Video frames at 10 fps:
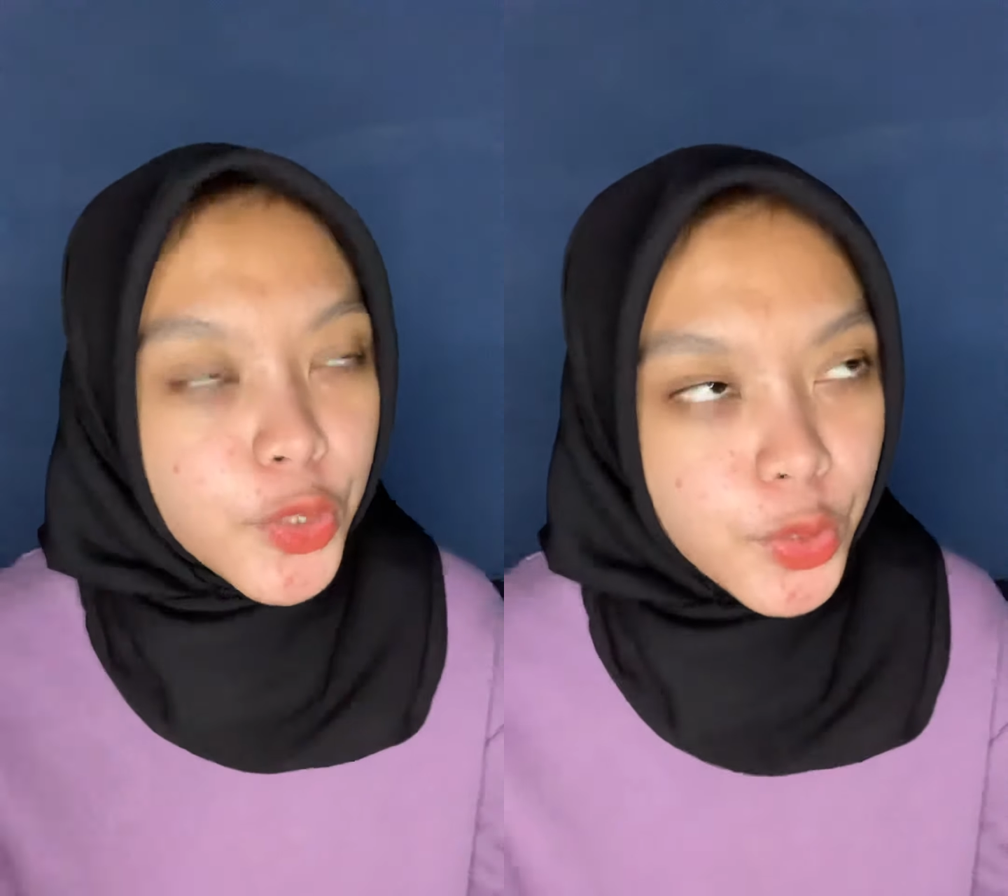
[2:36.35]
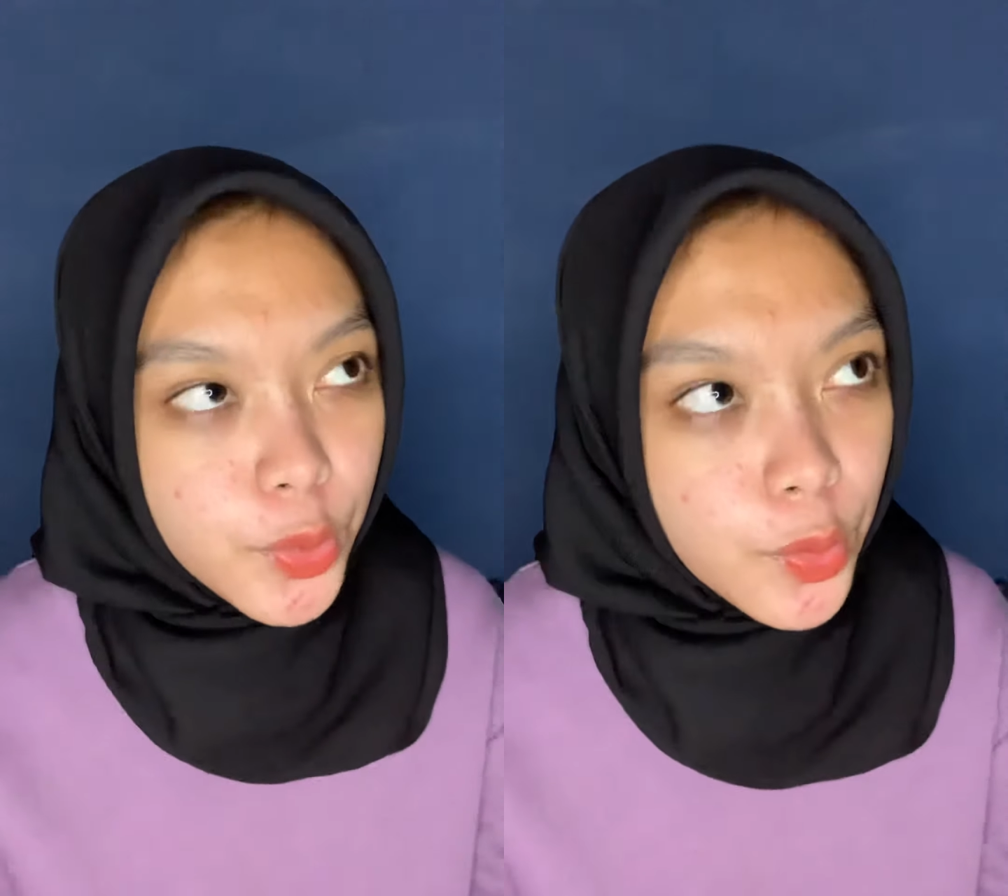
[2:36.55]

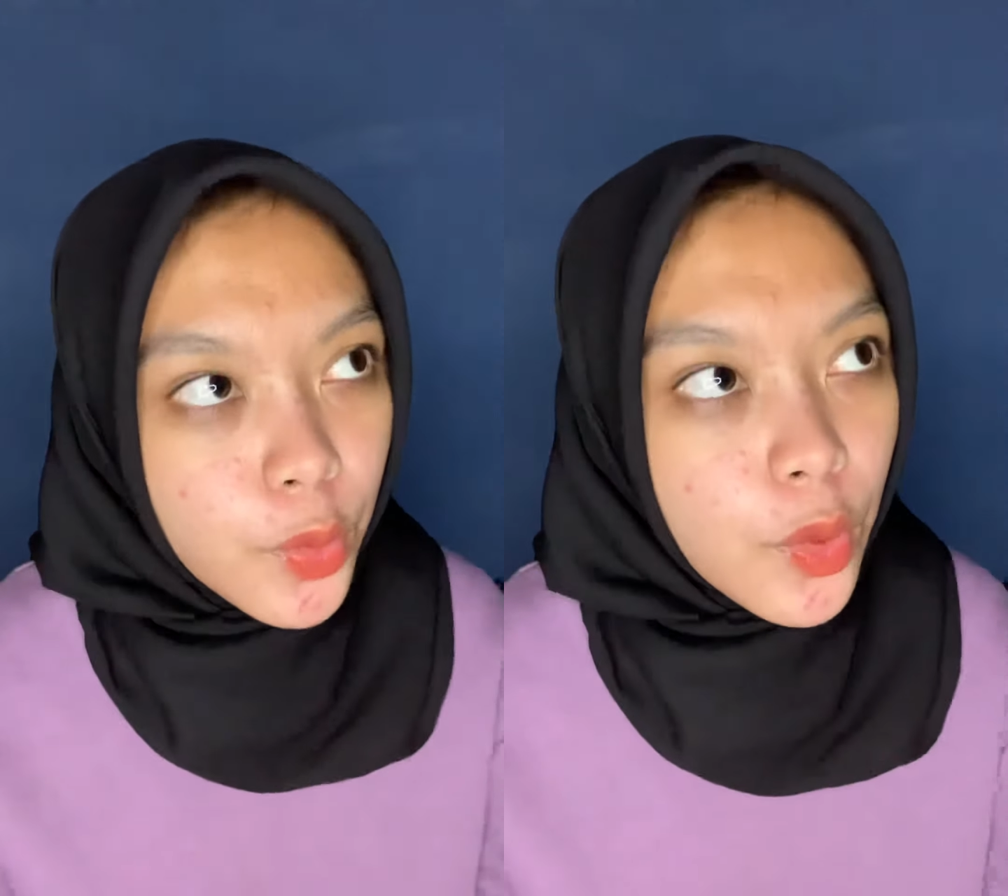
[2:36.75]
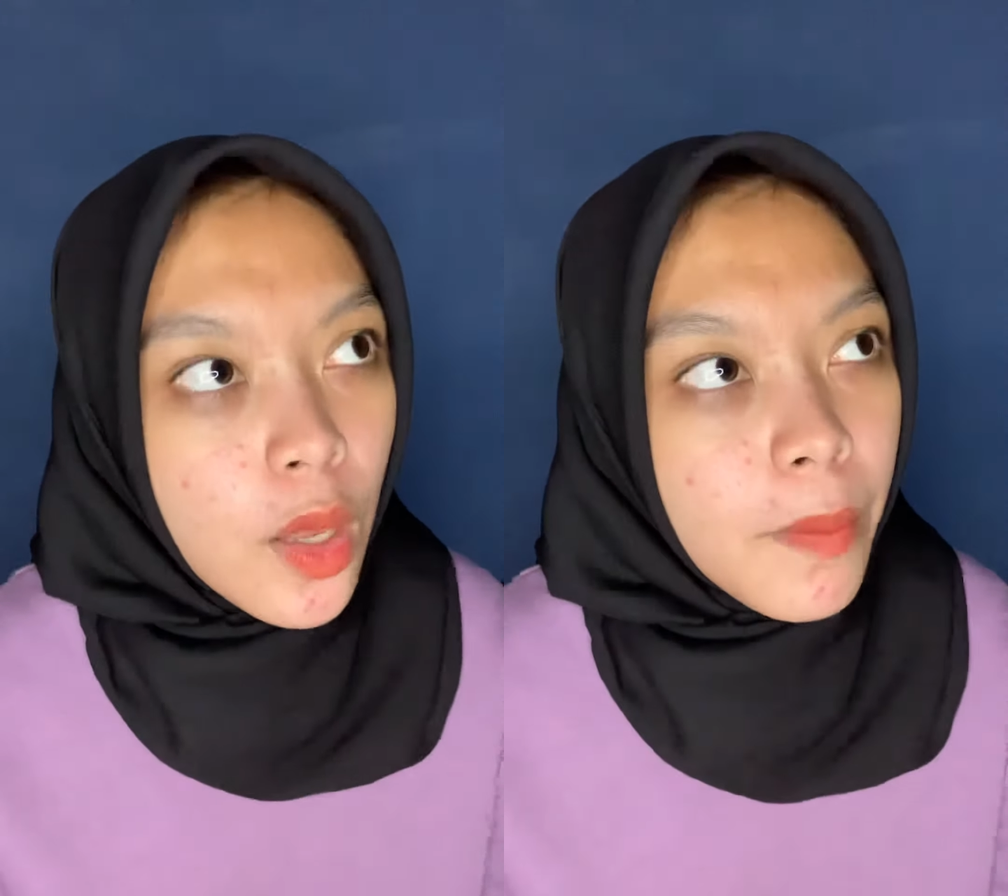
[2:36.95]

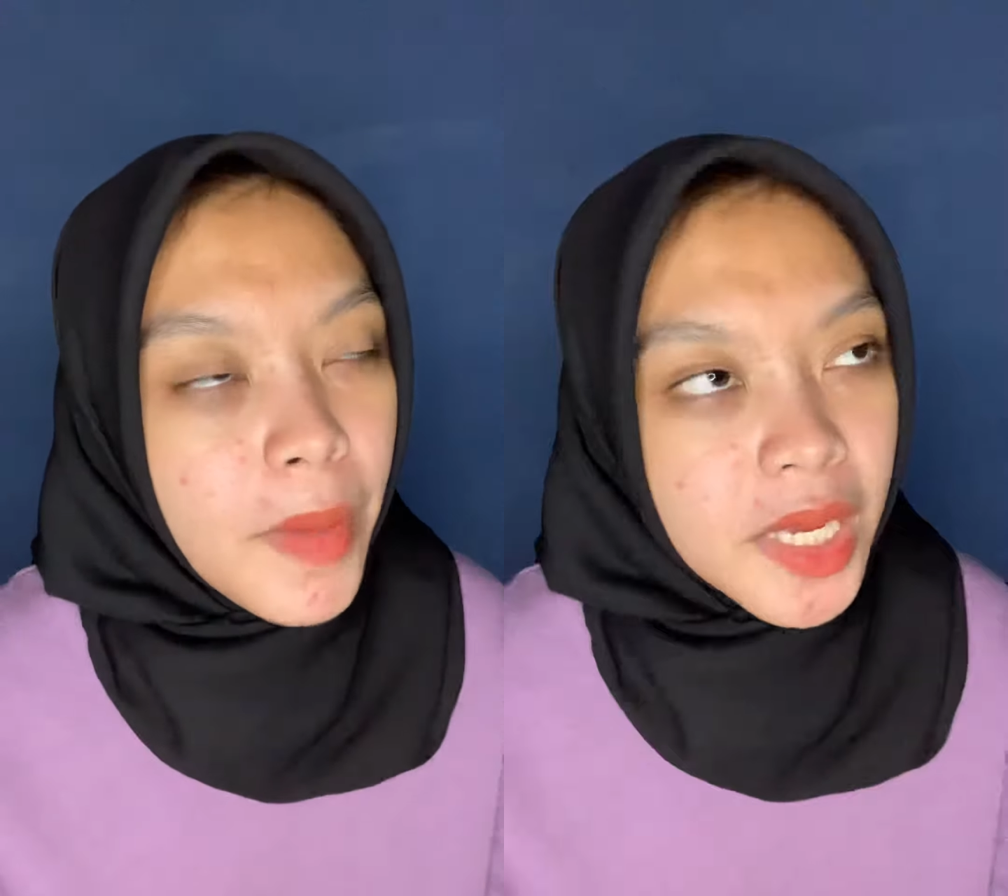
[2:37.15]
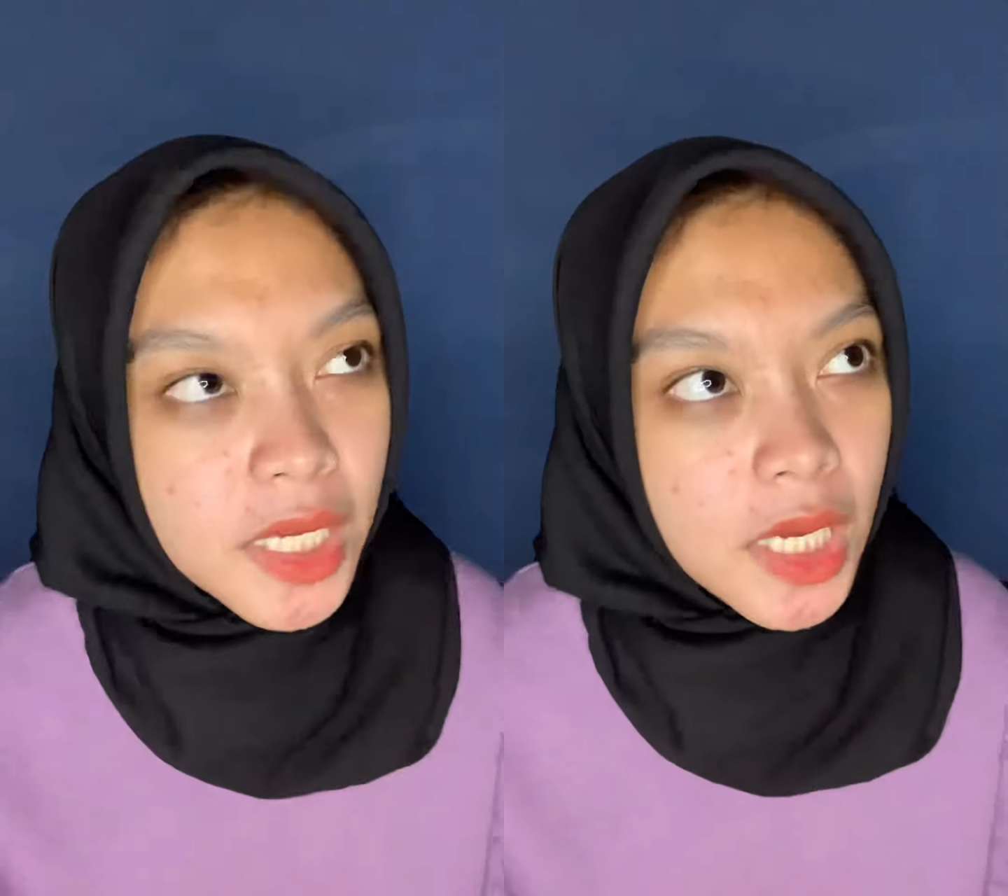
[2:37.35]
to
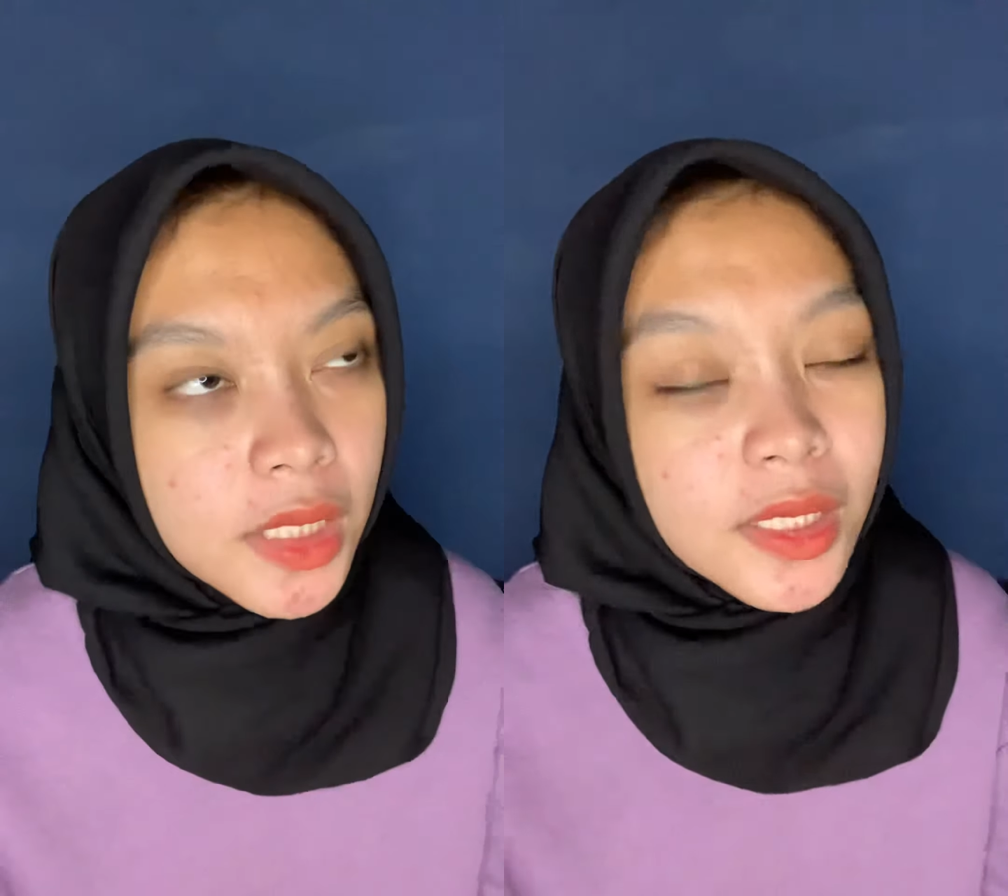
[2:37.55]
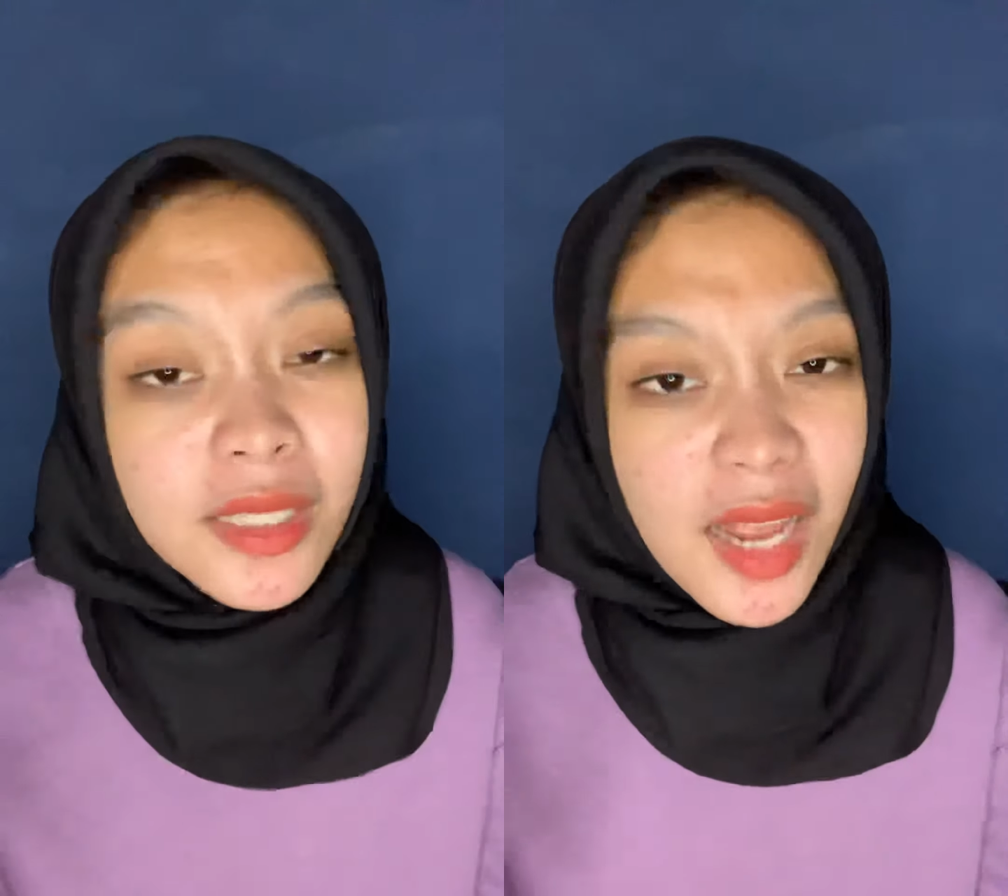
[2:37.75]

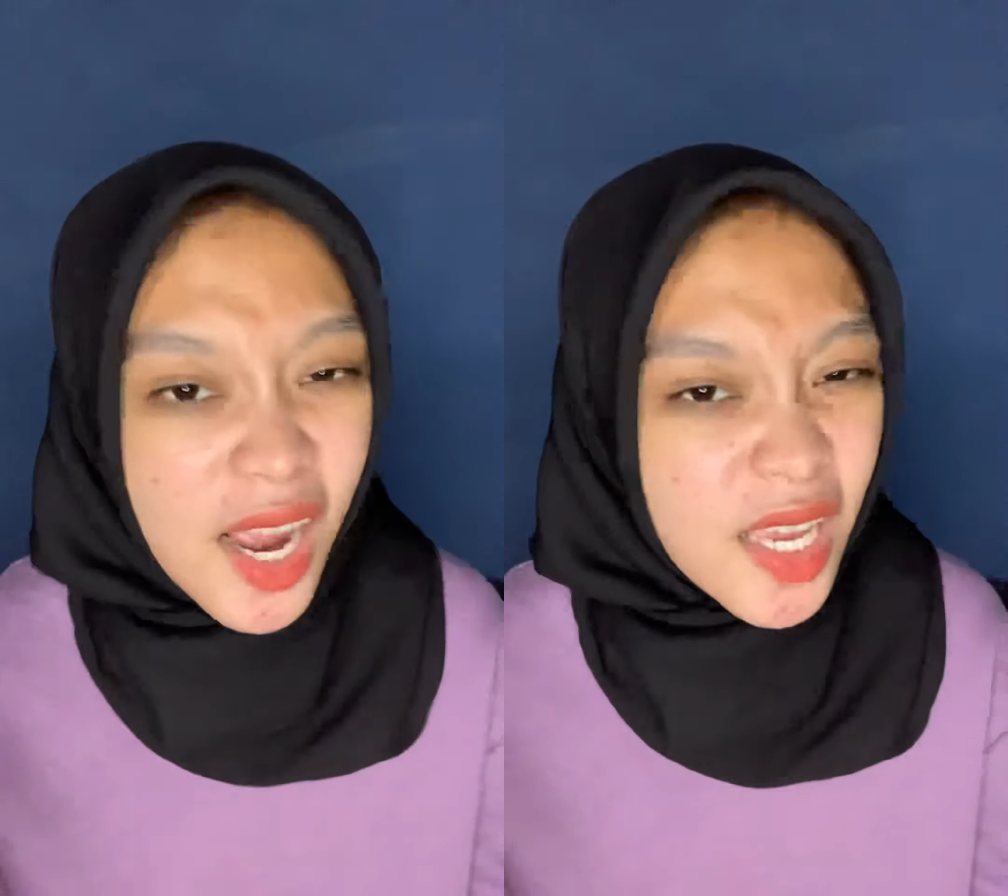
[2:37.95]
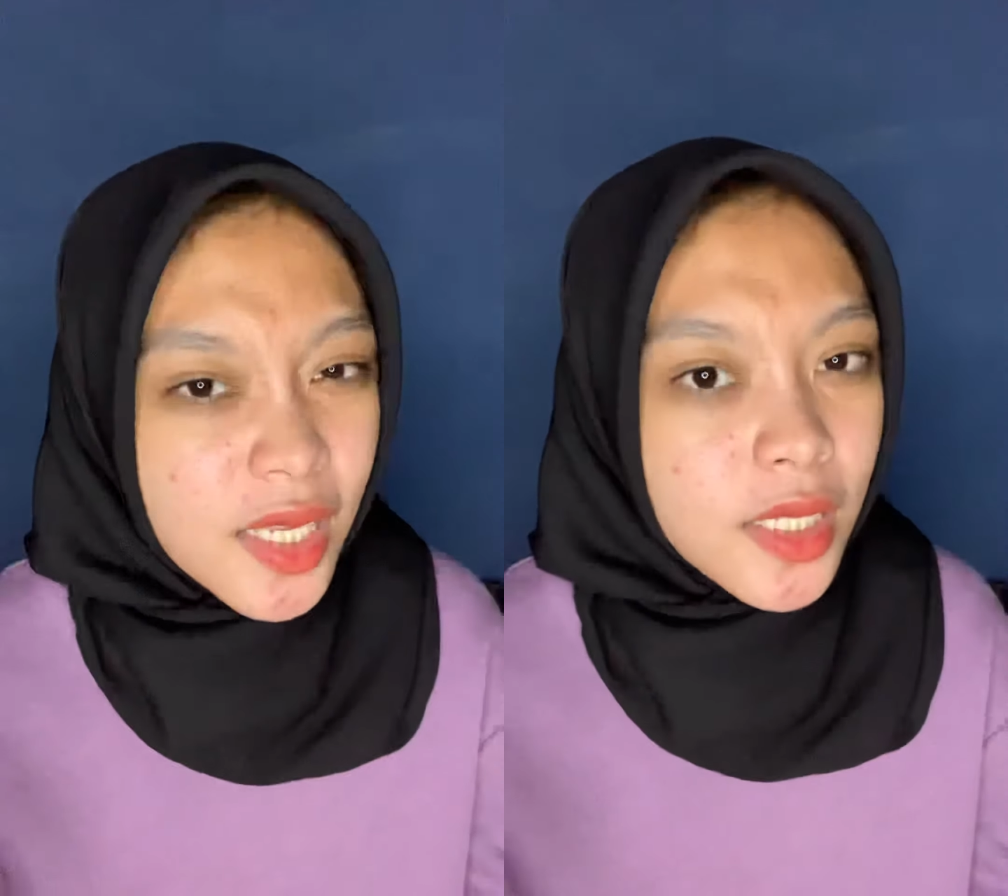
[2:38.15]
making the
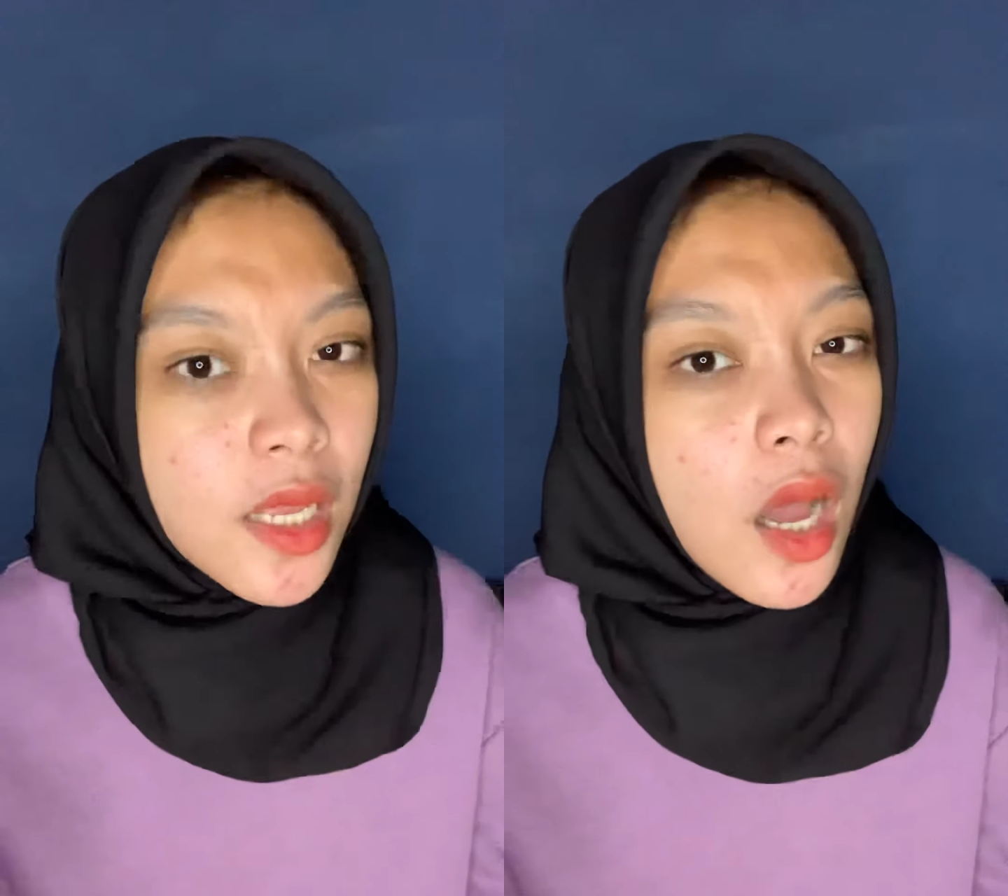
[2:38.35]
nice